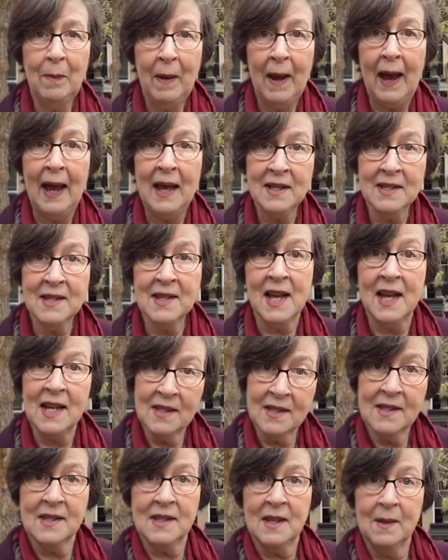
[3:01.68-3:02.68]
pass that
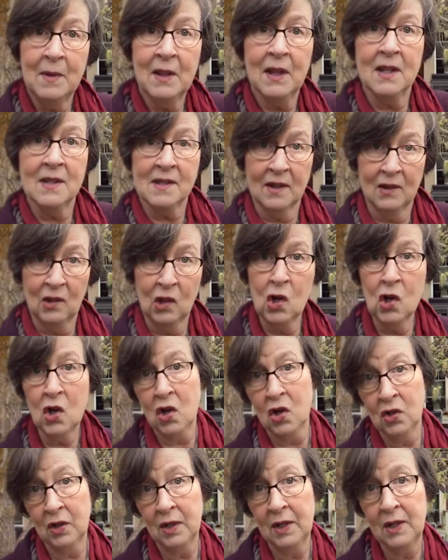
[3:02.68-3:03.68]
stimulus
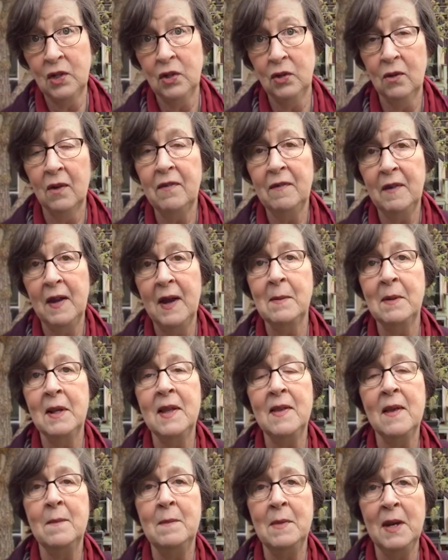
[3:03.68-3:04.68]
along to a family
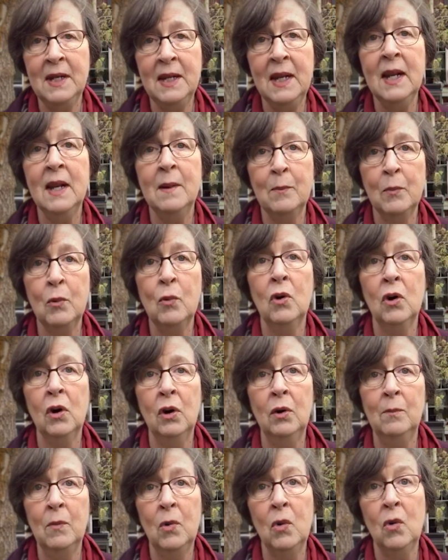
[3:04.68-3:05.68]
that may need it
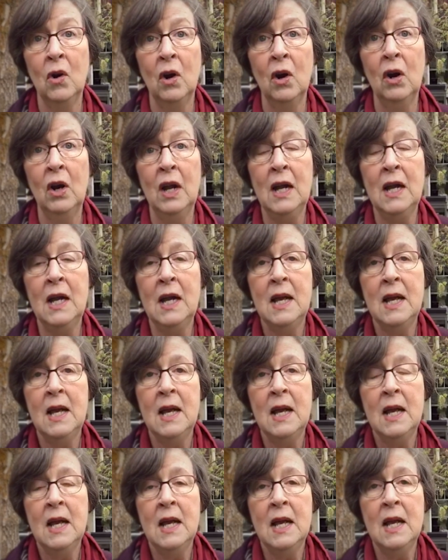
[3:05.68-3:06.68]
more.
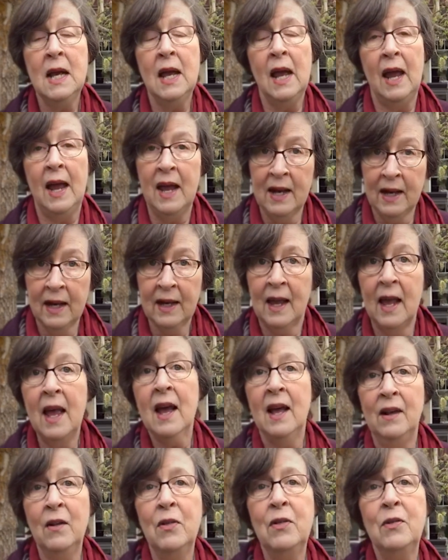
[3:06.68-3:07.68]
And
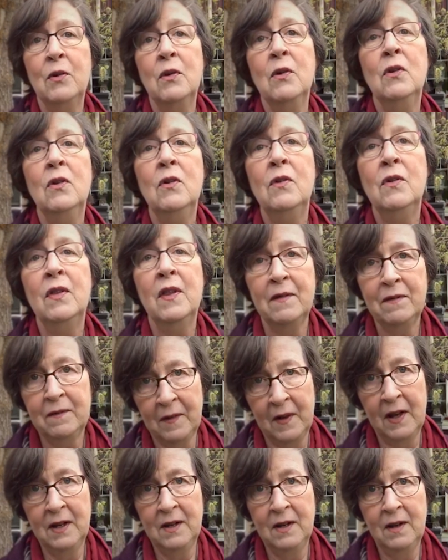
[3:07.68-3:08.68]
again, through the
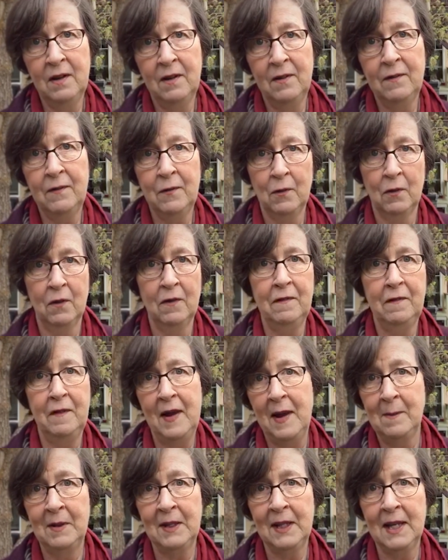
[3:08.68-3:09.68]
Fund for
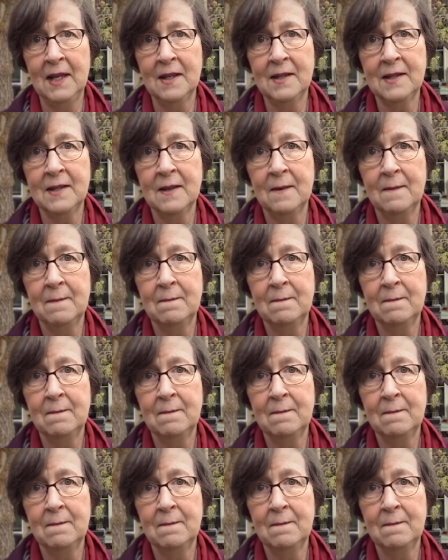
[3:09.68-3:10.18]
Families.